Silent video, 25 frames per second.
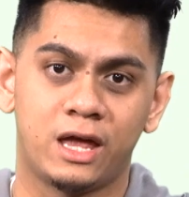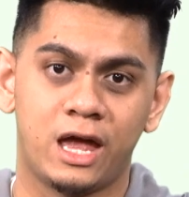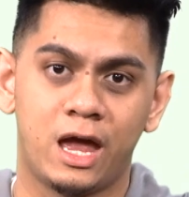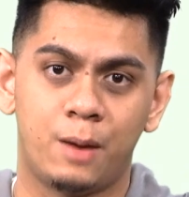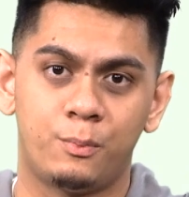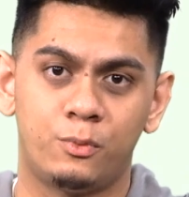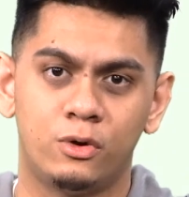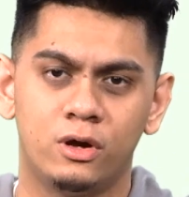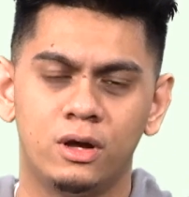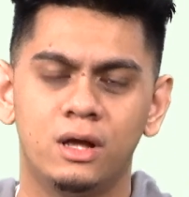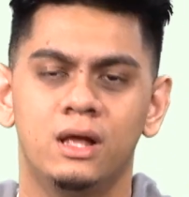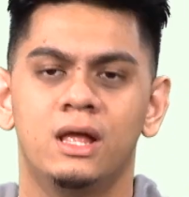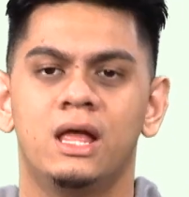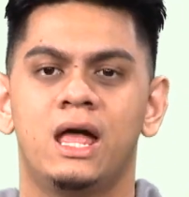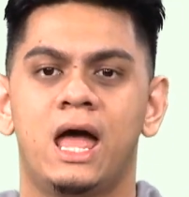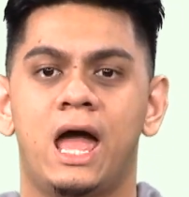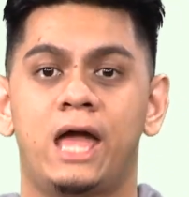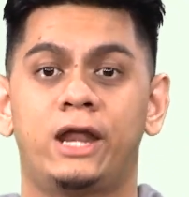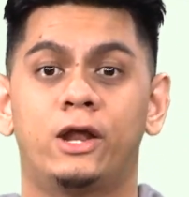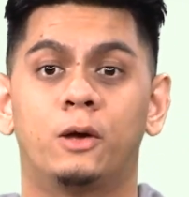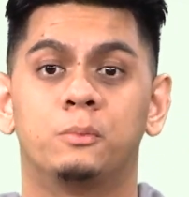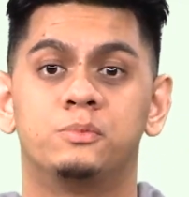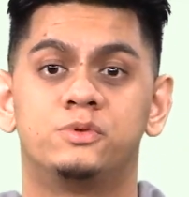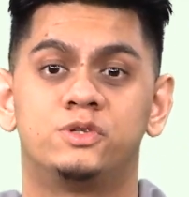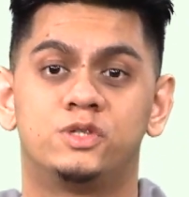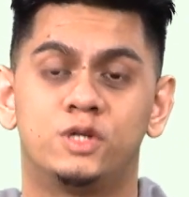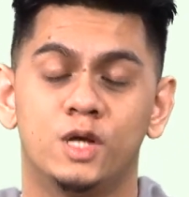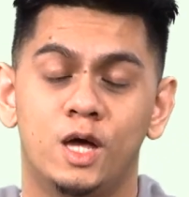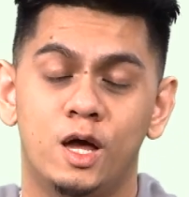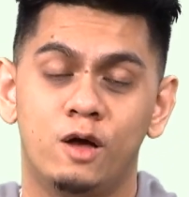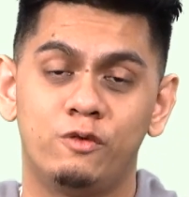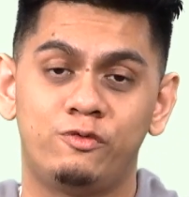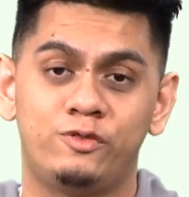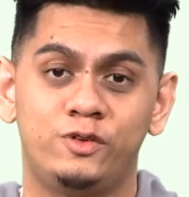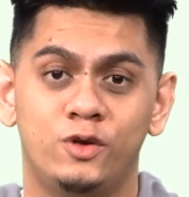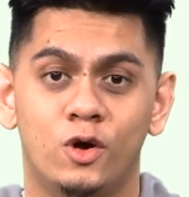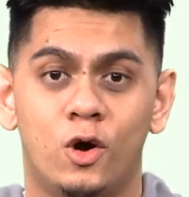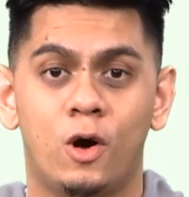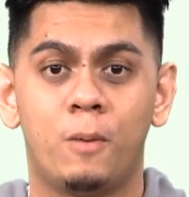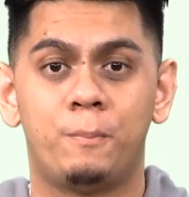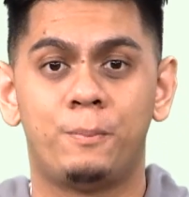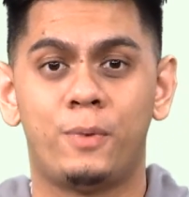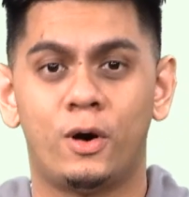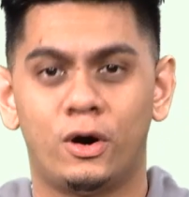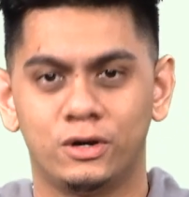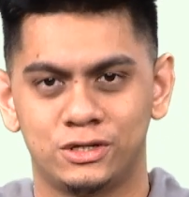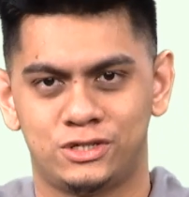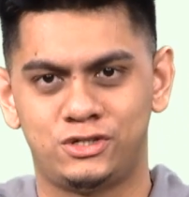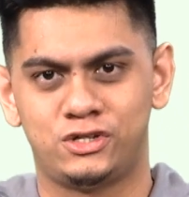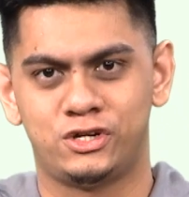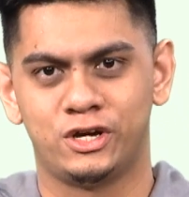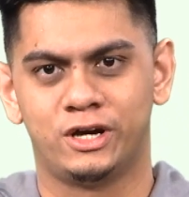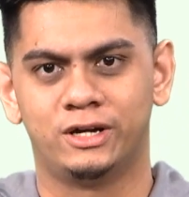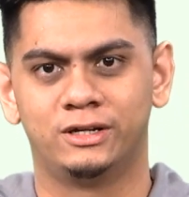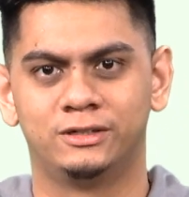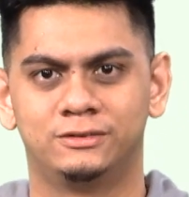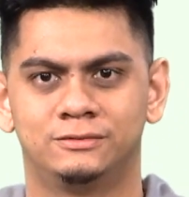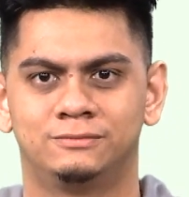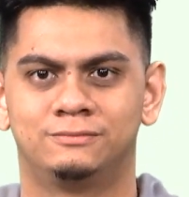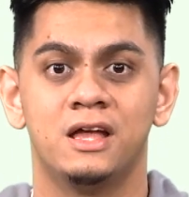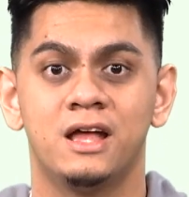the camera, and observe your posture.